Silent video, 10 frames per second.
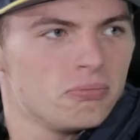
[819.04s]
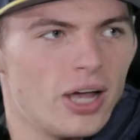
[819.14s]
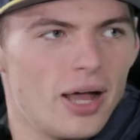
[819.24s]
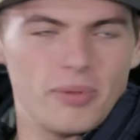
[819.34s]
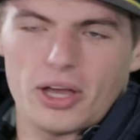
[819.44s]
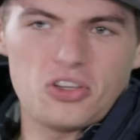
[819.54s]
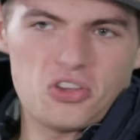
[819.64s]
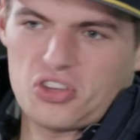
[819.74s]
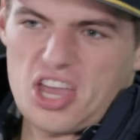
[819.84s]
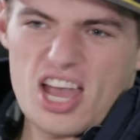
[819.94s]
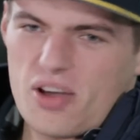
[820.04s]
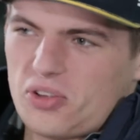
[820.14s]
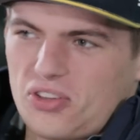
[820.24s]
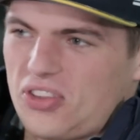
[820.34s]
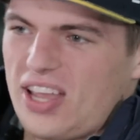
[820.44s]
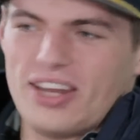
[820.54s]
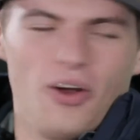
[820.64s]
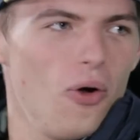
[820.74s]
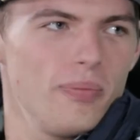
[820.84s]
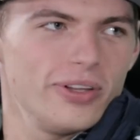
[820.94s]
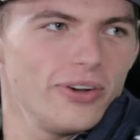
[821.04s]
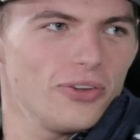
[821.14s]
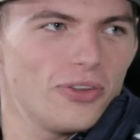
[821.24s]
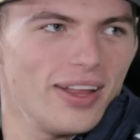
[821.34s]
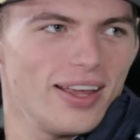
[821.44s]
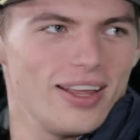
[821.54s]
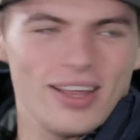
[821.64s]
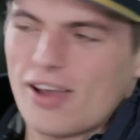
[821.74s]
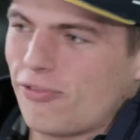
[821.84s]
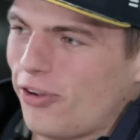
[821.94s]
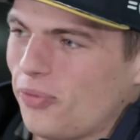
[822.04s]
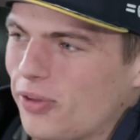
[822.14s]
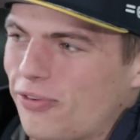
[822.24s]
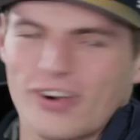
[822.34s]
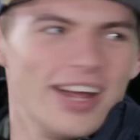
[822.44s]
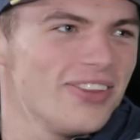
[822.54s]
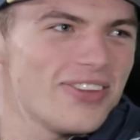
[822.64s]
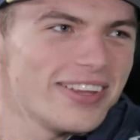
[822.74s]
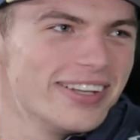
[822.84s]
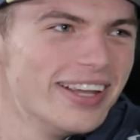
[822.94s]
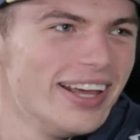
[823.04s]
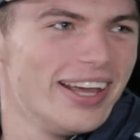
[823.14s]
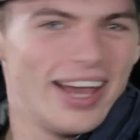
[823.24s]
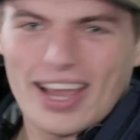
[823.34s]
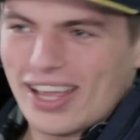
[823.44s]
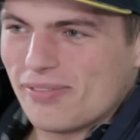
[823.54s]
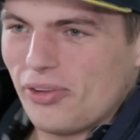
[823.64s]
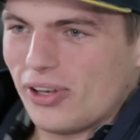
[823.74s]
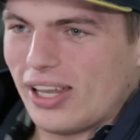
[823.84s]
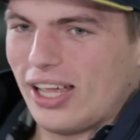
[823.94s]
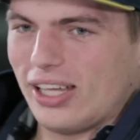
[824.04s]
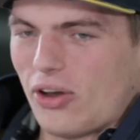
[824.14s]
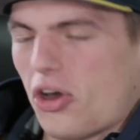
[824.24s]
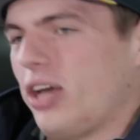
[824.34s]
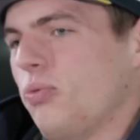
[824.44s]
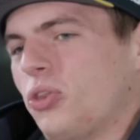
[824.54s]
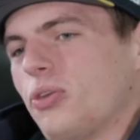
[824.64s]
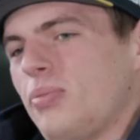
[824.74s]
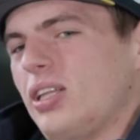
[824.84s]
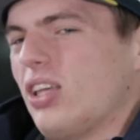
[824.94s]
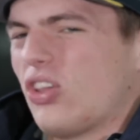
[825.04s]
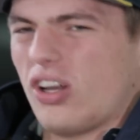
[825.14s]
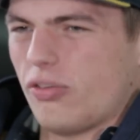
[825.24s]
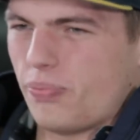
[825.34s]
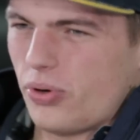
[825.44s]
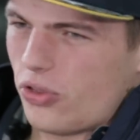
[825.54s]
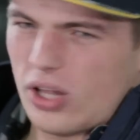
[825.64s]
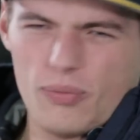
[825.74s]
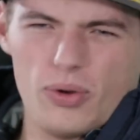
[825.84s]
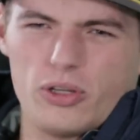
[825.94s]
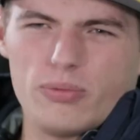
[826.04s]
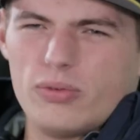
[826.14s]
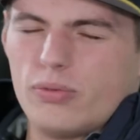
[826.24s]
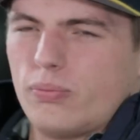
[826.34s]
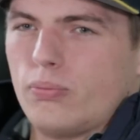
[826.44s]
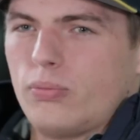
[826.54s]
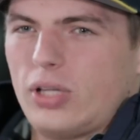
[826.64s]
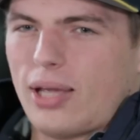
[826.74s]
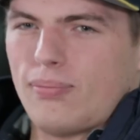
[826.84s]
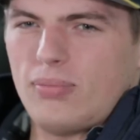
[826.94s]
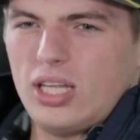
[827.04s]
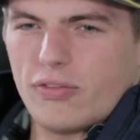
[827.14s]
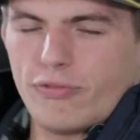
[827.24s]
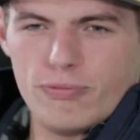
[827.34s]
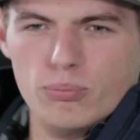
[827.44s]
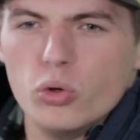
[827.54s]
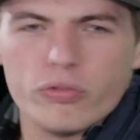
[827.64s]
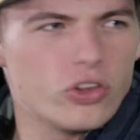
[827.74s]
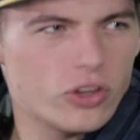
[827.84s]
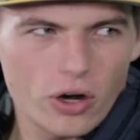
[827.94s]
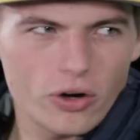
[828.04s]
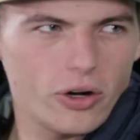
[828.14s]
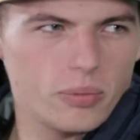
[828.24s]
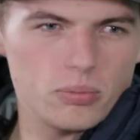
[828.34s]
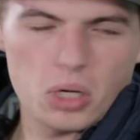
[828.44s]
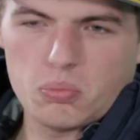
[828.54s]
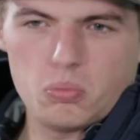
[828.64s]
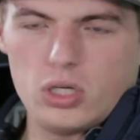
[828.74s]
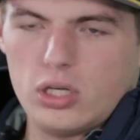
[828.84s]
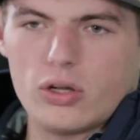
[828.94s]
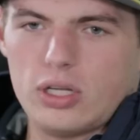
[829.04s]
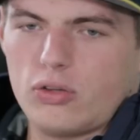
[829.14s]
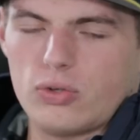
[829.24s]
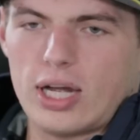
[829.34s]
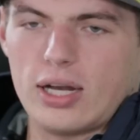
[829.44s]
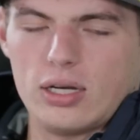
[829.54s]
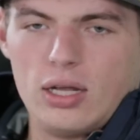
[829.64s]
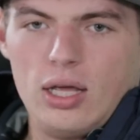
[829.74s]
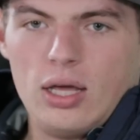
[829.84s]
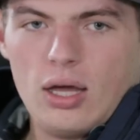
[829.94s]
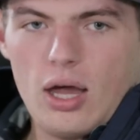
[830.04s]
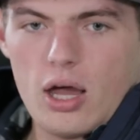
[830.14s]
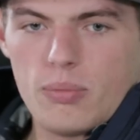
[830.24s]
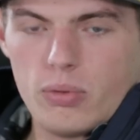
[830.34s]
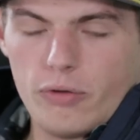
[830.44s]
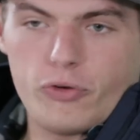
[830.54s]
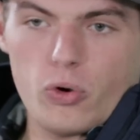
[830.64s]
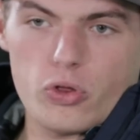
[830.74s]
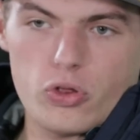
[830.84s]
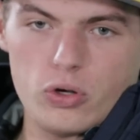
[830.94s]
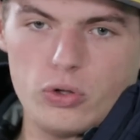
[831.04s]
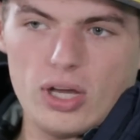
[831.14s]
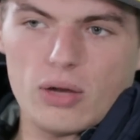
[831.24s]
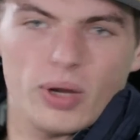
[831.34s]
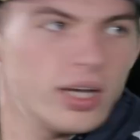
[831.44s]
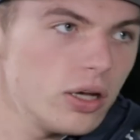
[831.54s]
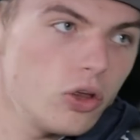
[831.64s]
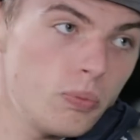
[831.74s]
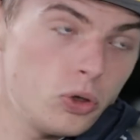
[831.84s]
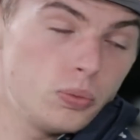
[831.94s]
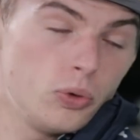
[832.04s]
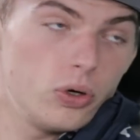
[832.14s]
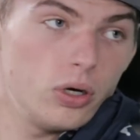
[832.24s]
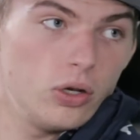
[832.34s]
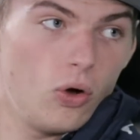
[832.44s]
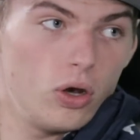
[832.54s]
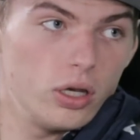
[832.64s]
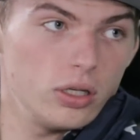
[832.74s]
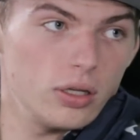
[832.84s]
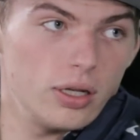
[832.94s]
I'm like, I want to stay at home, have fun with friends, and I'm not like, I want to meet this kind of person. I want to like meet a movie star. I'm really not into that. Of course, you get recognized much more in Holland,